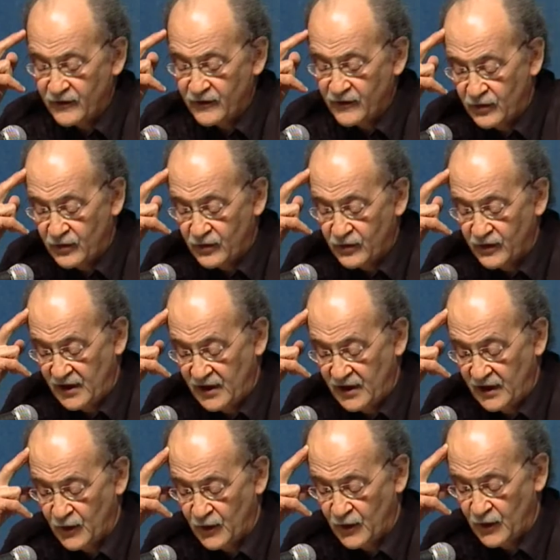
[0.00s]

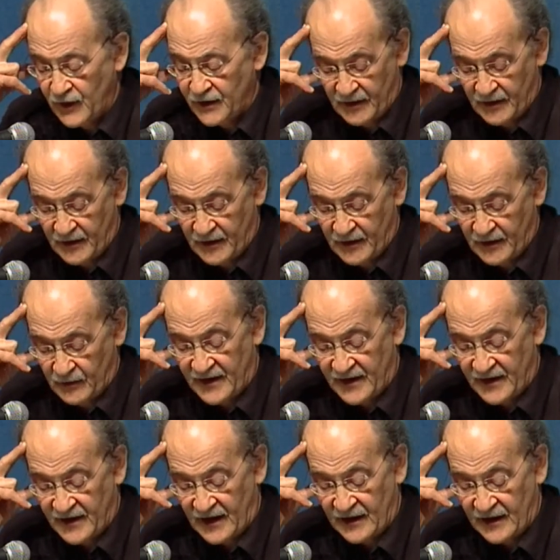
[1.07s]
critical theory,
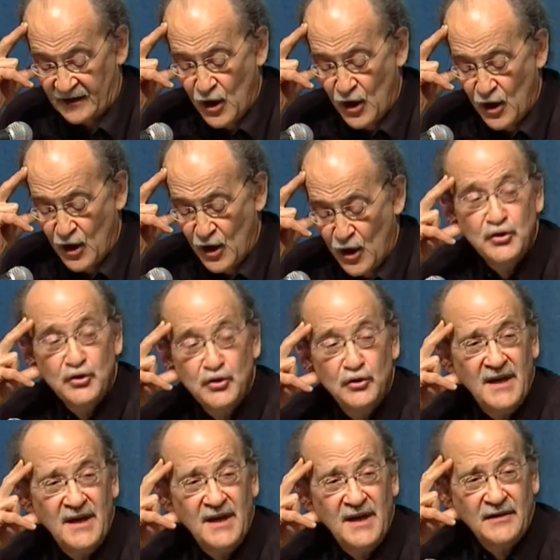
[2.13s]
then, should be
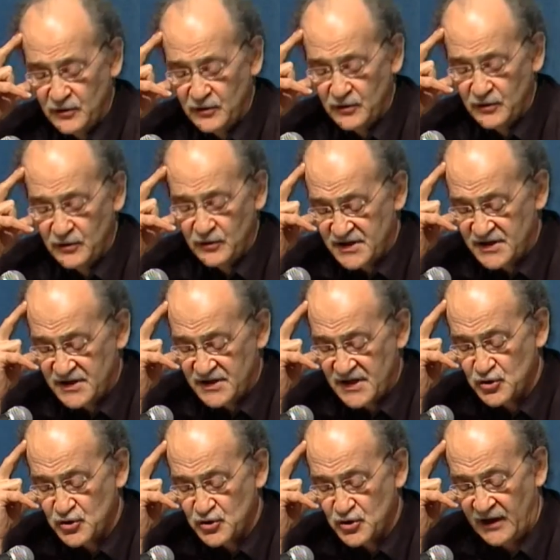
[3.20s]
understood
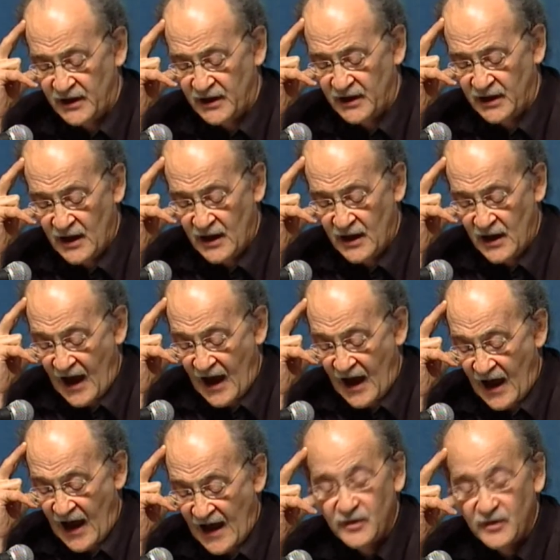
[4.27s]
essentially
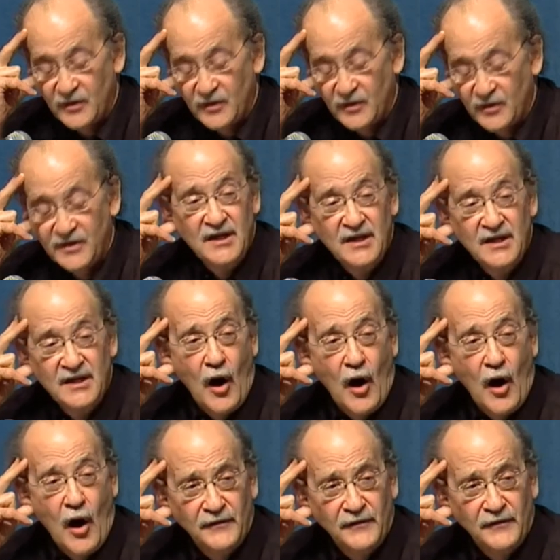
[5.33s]
as a critique
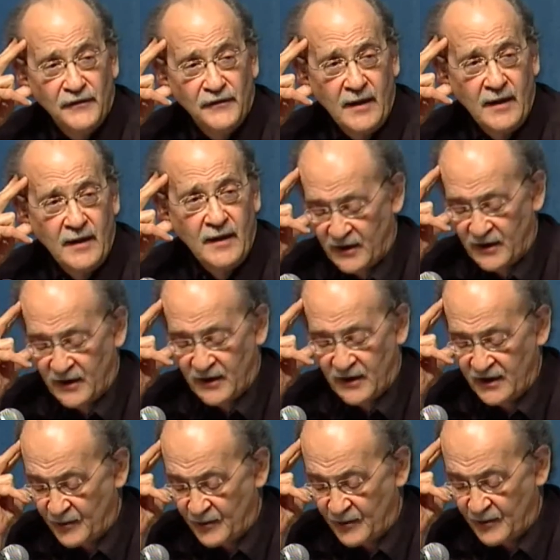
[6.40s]
of labor in
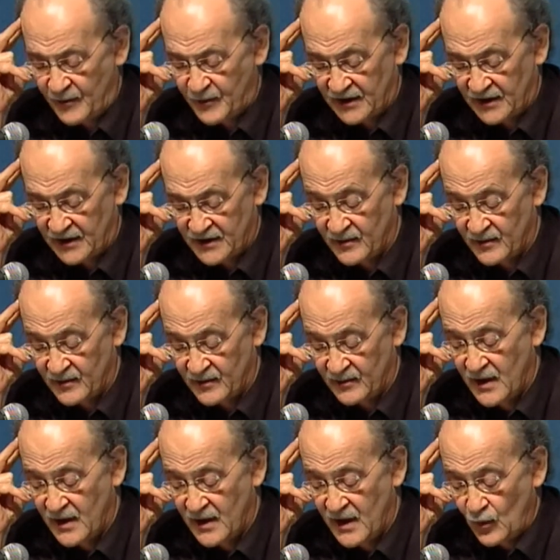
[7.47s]
capitalism
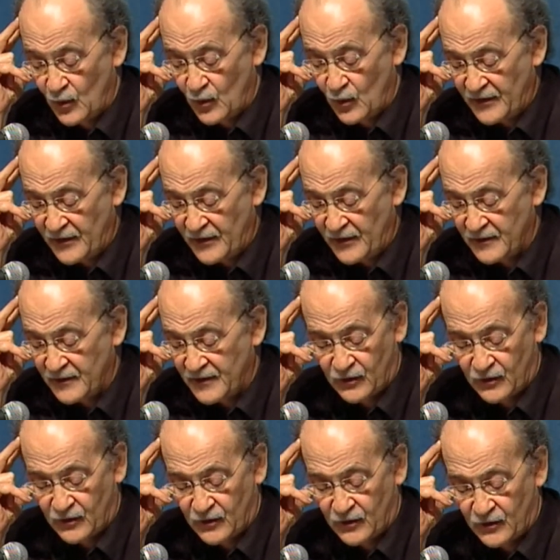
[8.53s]
rather than a
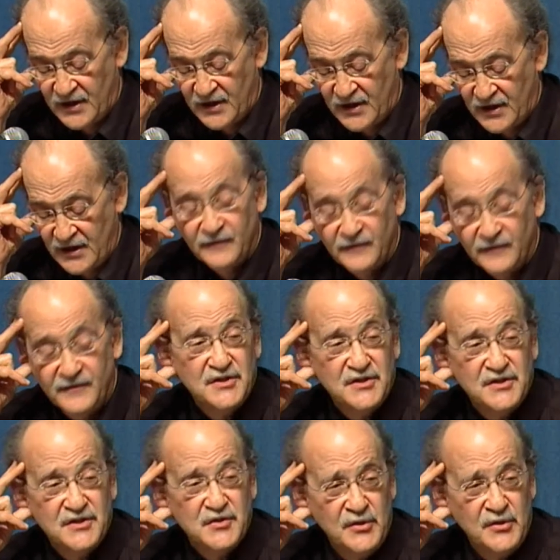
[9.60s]
critique of
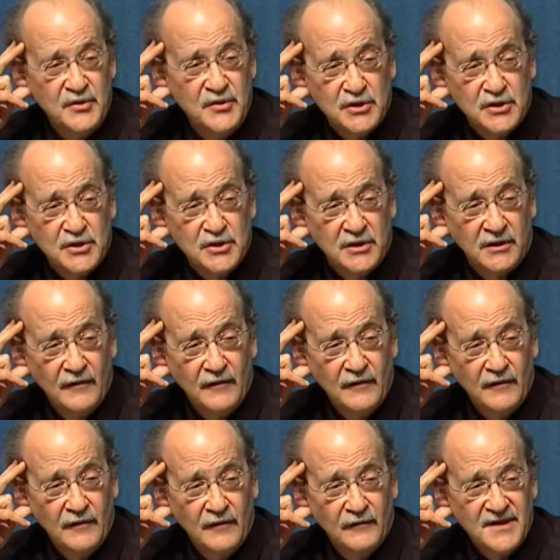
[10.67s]
distribution
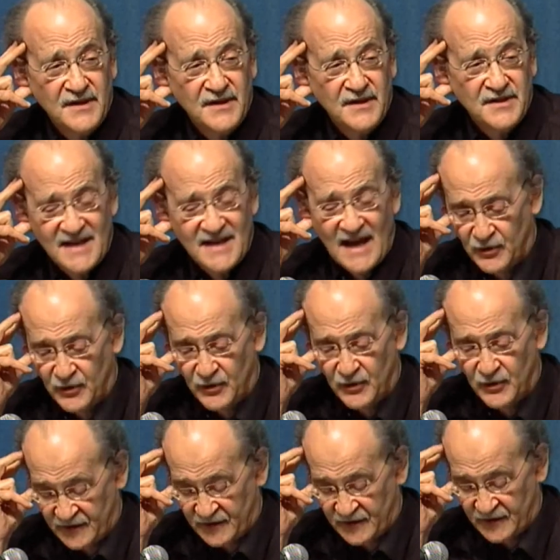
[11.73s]
from the standpoint
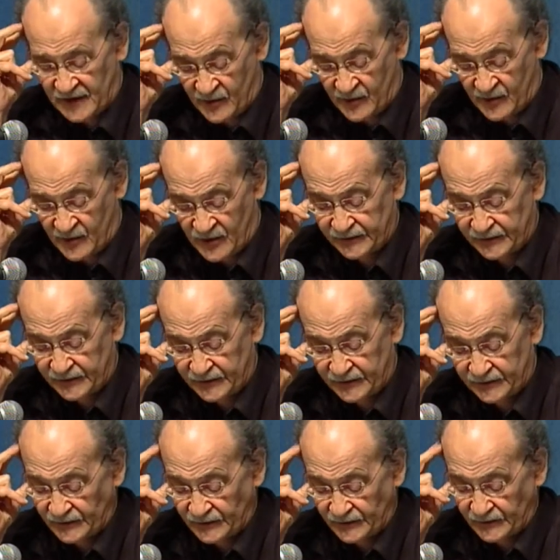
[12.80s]
of labor.
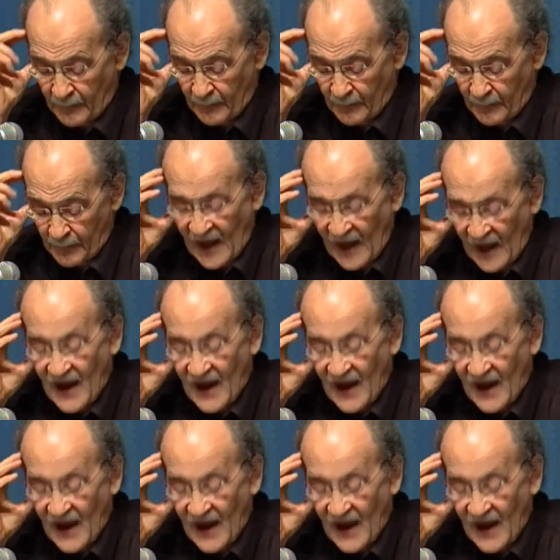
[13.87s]
At